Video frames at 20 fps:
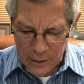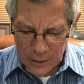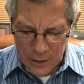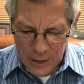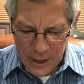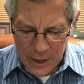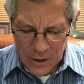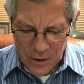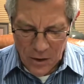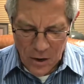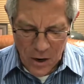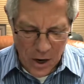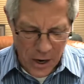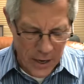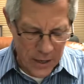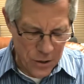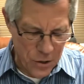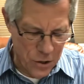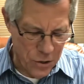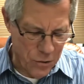in
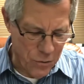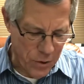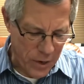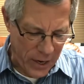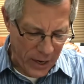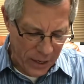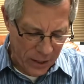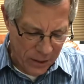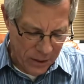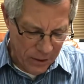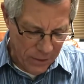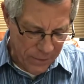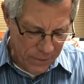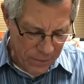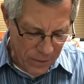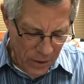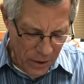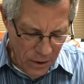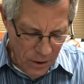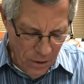God's strength.
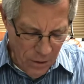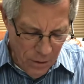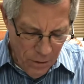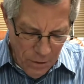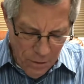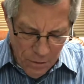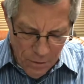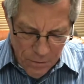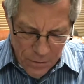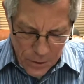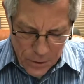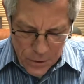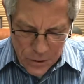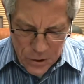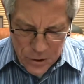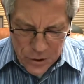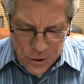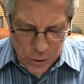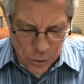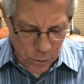
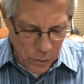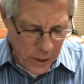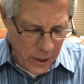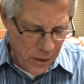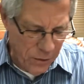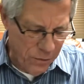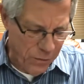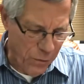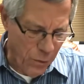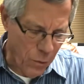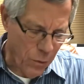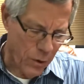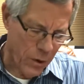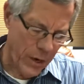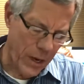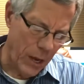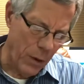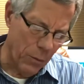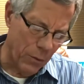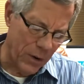Verses 3 and 4,
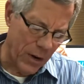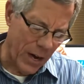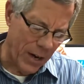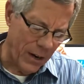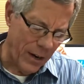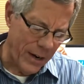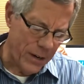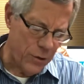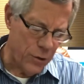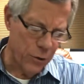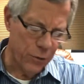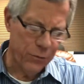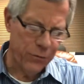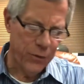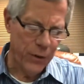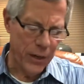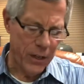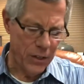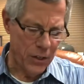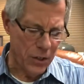he will not let your
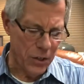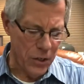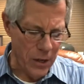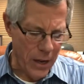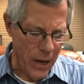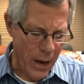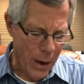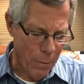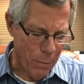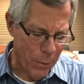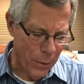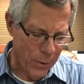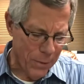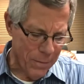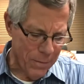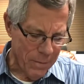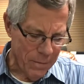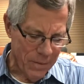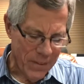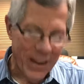foot slip
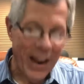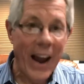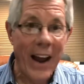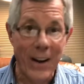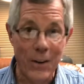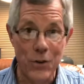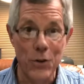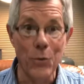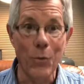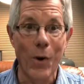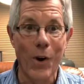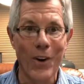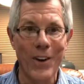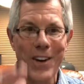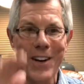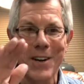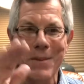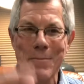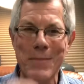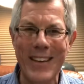as you're
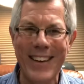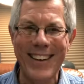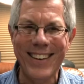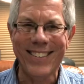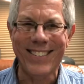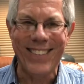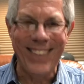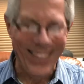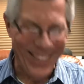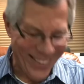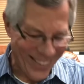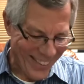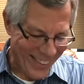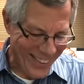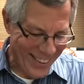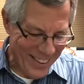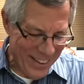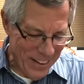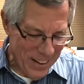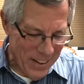walking up the hill.
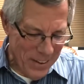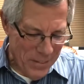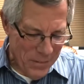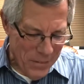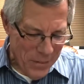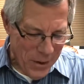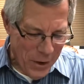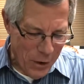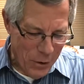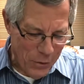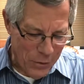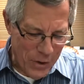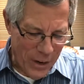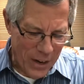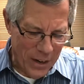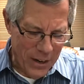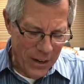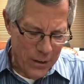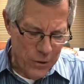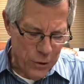He will
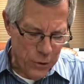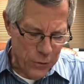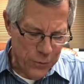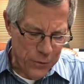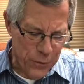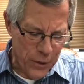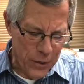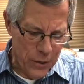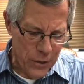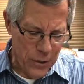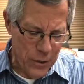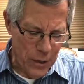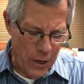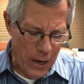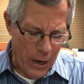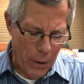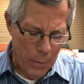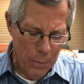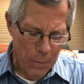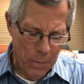not let your foot
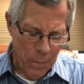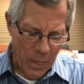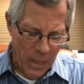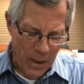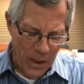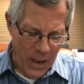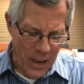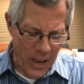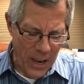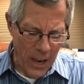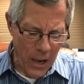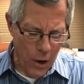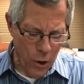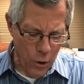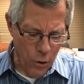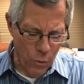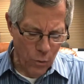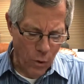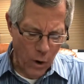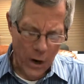slip. He
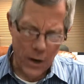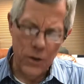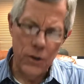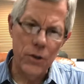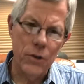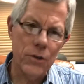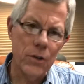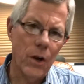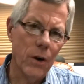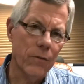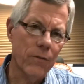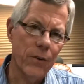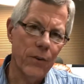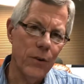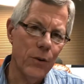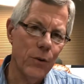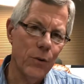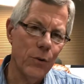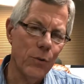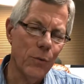who watches over
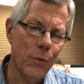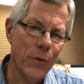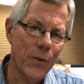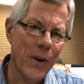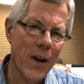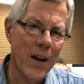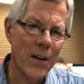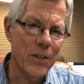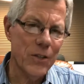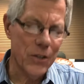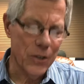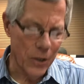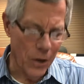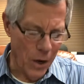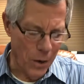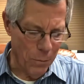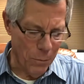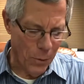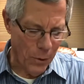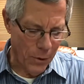you will not
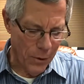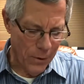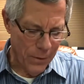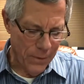slumber.